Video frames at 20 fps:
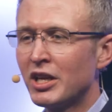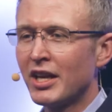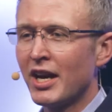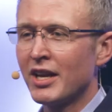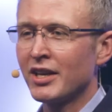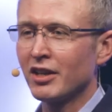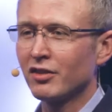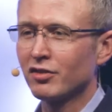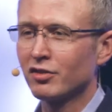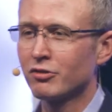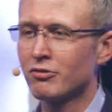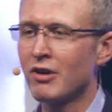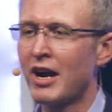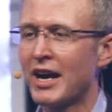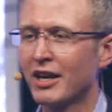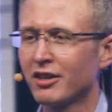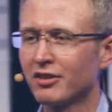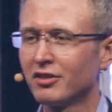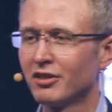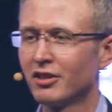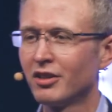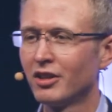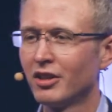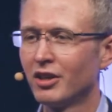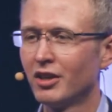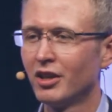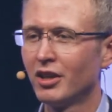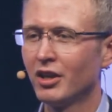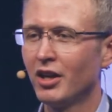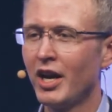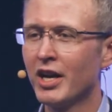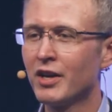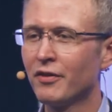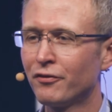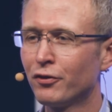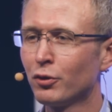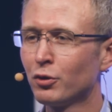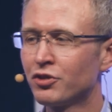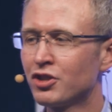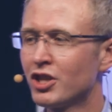can extract a
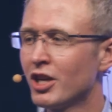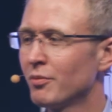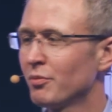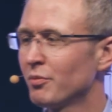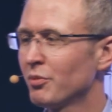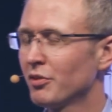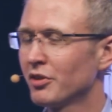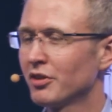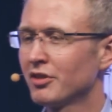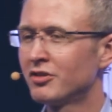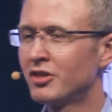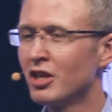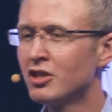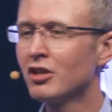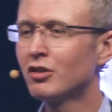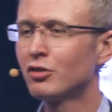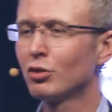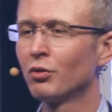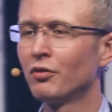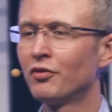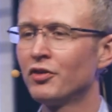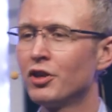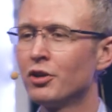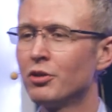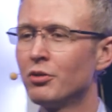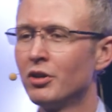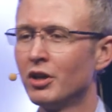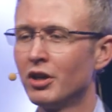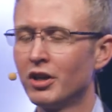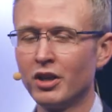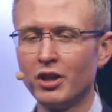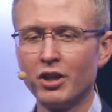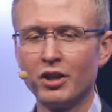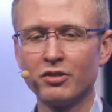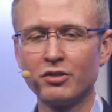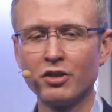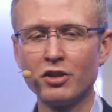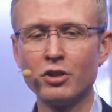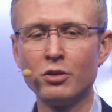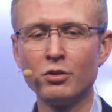full-chip digital view
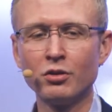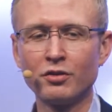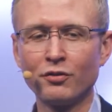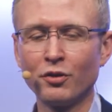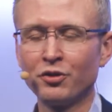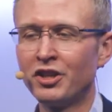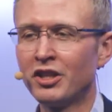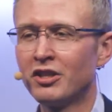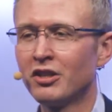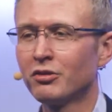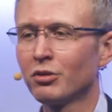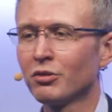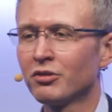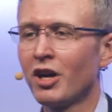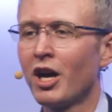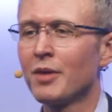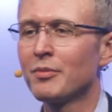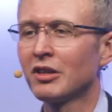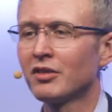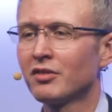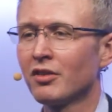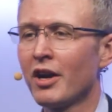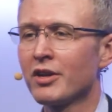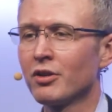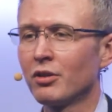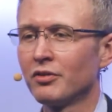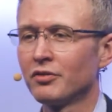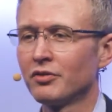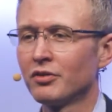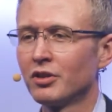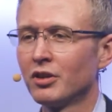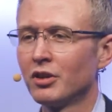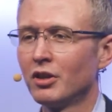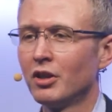to use for digital timing sign-off.